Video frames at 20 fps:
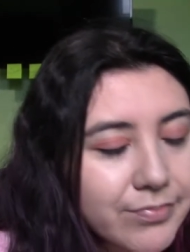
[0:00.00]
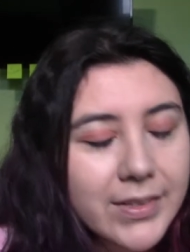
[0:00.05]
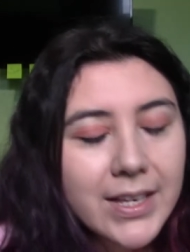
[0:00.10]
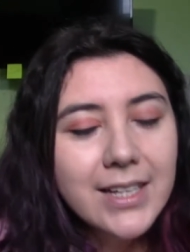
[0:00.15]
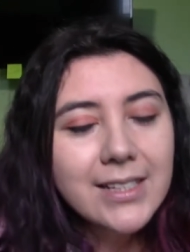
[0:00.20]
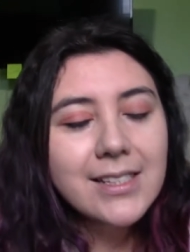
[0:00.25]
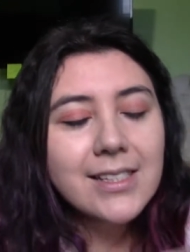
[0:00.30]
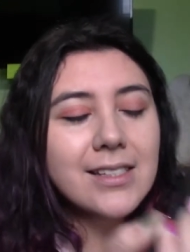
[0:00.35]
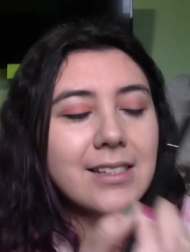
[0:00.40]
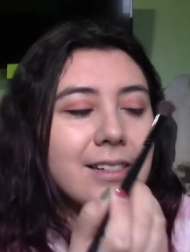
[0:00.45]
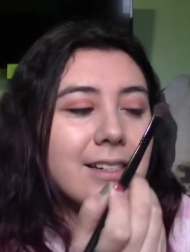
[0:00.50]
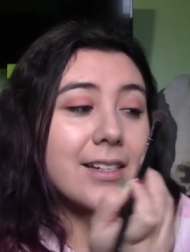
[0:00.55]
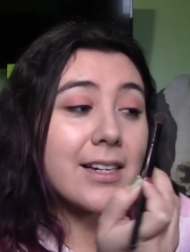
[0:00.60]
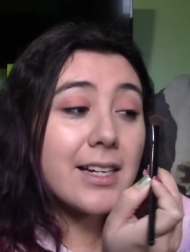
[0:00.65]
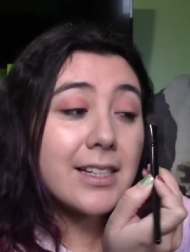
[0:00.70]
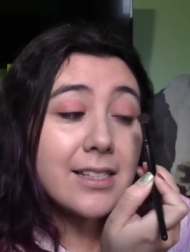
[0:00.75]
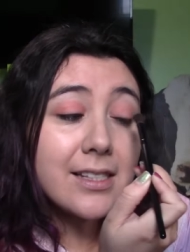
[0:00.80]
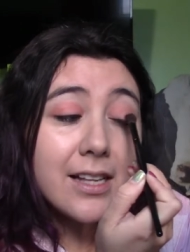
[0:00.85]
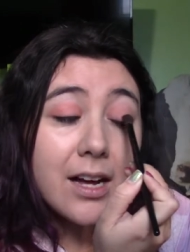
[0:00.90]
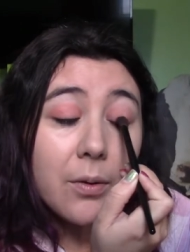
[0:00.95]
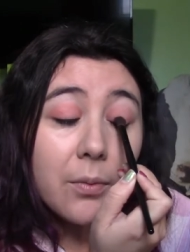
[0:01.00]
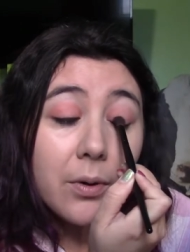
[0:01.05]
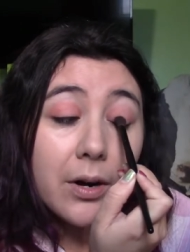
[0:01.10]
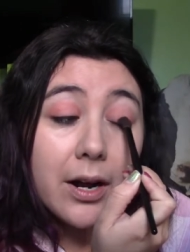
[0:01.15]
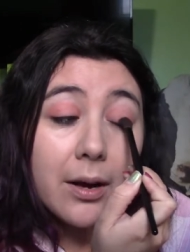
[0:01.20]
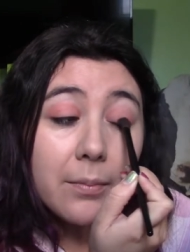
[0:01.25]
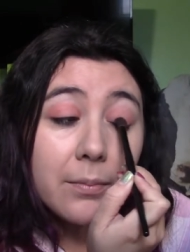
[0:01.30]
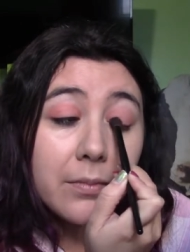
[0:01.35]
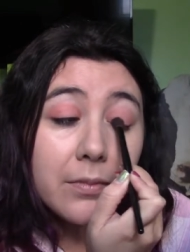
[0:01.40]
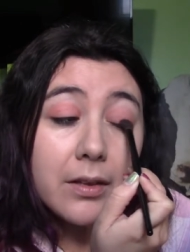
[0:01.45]
It's not what
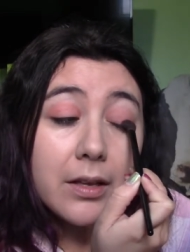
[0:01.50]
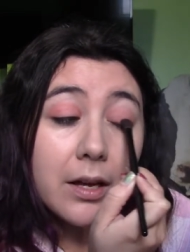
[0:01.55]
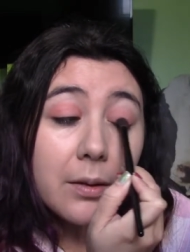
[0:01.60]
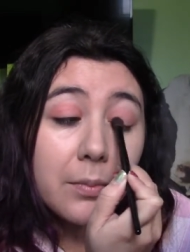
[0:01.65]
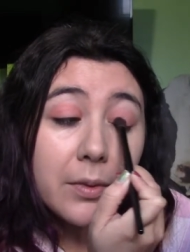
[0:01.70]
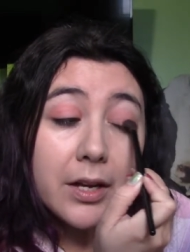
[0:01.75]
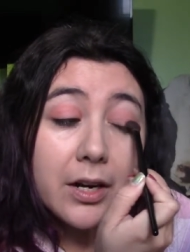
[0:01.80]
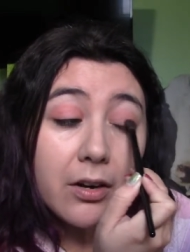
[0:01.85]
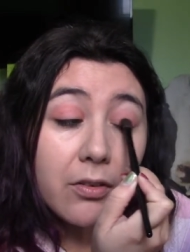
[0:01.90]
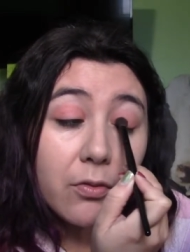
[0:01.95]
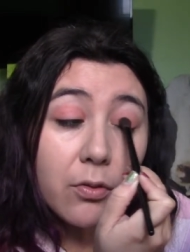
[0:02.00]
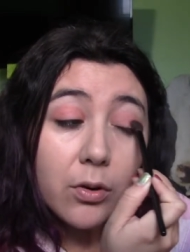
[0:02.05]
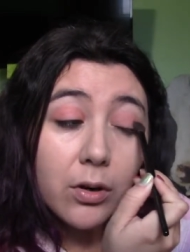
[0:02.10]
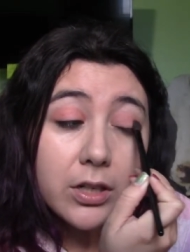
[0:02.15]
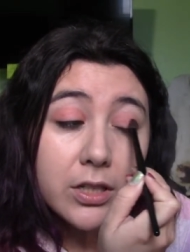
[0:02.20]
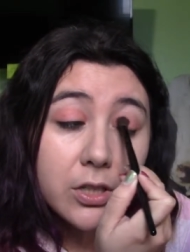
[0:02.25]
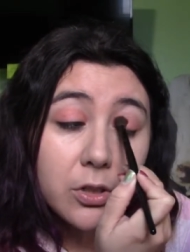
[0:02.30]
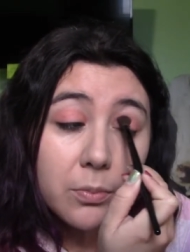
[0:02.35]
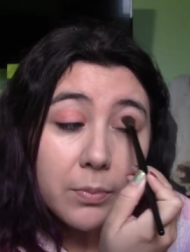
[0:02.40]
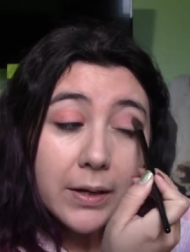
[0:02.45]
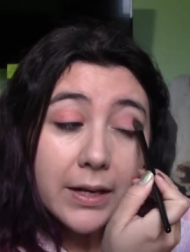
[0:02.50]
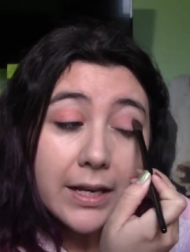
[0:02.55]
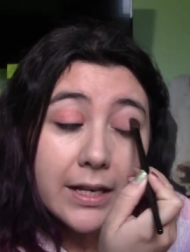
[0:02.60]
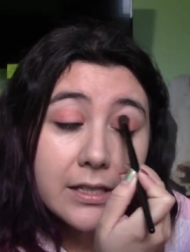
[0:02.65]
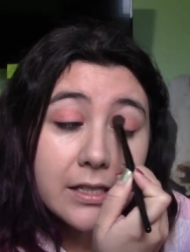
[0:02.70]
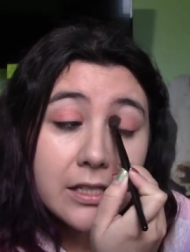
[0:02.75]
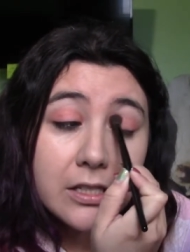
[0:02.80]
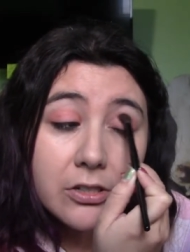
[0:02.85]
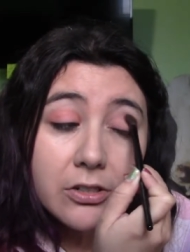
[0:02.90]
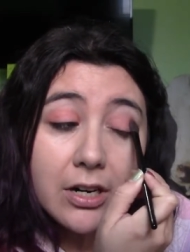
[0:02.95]
I'm there for. So my
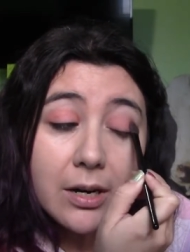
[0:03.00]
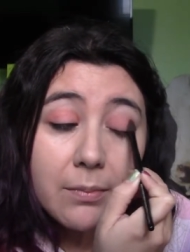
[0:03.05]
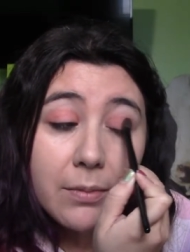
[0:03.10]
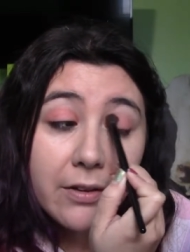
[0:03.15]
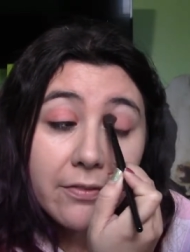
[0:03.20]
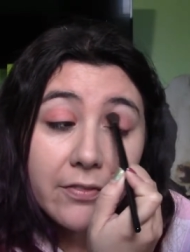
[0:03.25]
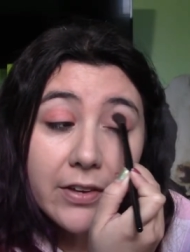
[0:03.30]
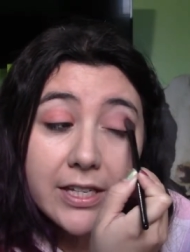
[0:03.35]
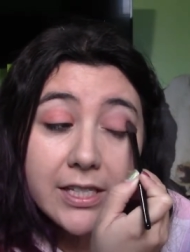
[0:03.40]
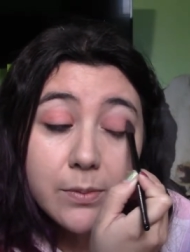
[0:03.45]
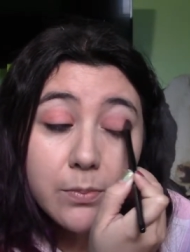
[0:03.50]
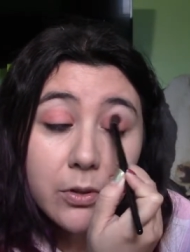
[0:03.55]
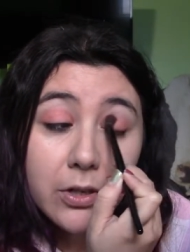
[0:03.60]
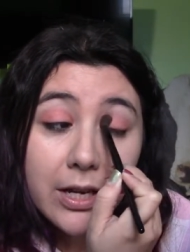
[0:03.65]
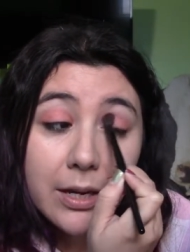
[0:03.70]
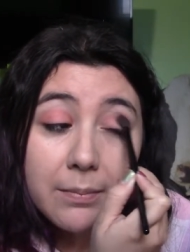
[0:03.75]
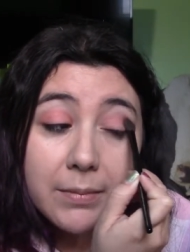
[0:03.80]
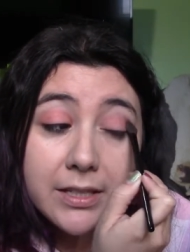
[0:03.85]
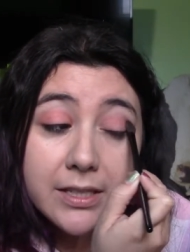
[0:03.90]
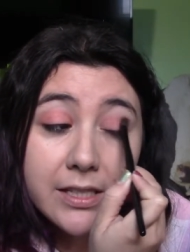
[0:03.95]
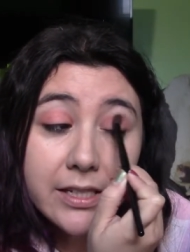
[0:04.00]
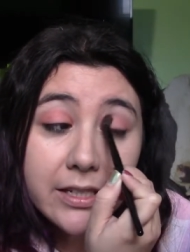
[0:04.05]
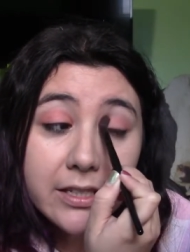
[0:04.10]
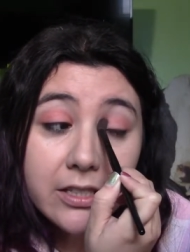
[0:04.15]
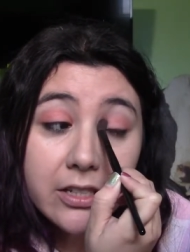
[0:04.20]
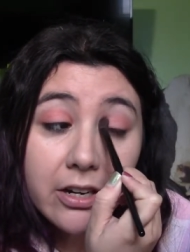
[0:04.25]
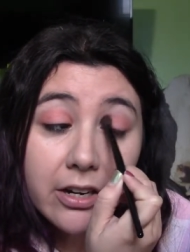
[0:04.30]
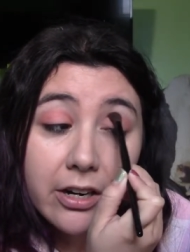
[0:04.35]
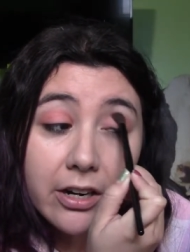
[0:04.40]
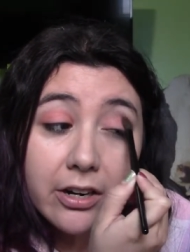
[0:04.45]
Instagram, my Facebook, and my
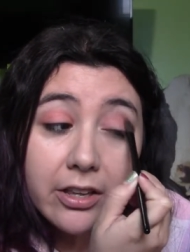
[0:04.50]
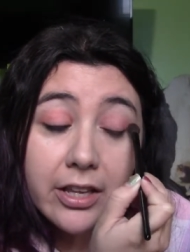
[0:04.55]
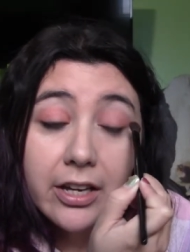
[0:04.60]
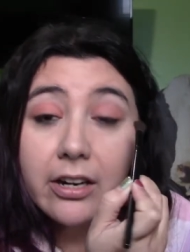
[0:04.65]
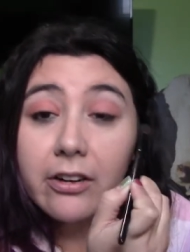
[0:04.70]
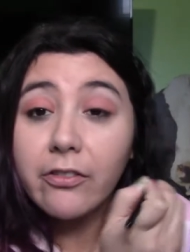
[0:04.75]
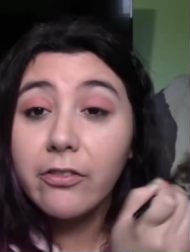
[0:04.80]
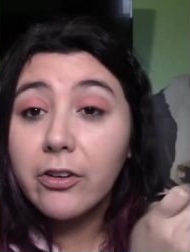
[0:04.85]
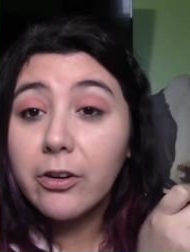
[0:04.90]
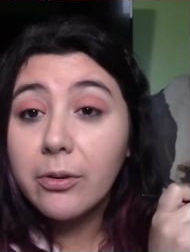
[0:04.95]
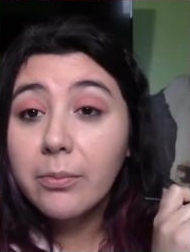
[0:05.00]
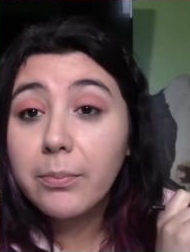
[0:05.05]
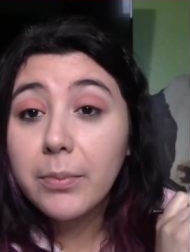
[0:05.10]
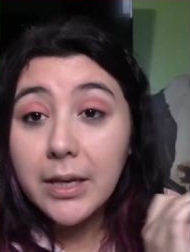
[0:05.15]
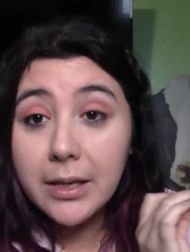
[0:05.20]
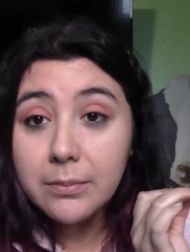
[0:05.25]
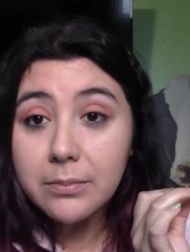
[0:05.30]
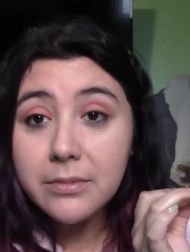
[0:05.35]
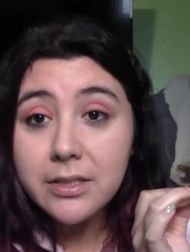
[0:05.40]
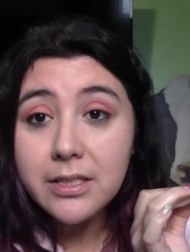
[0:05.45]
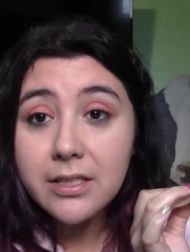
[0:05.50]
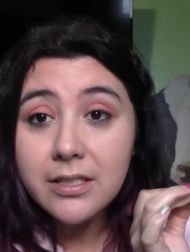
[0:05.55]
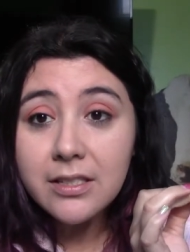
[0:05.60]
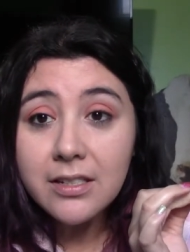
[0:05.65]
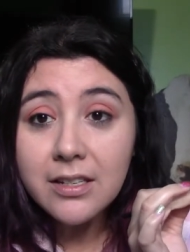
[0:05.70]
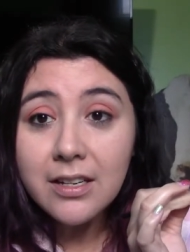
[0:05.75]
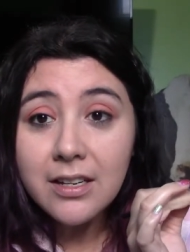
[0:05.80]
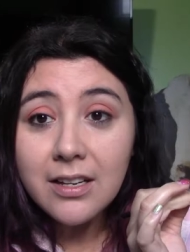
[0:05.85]
TikTok are there for memes.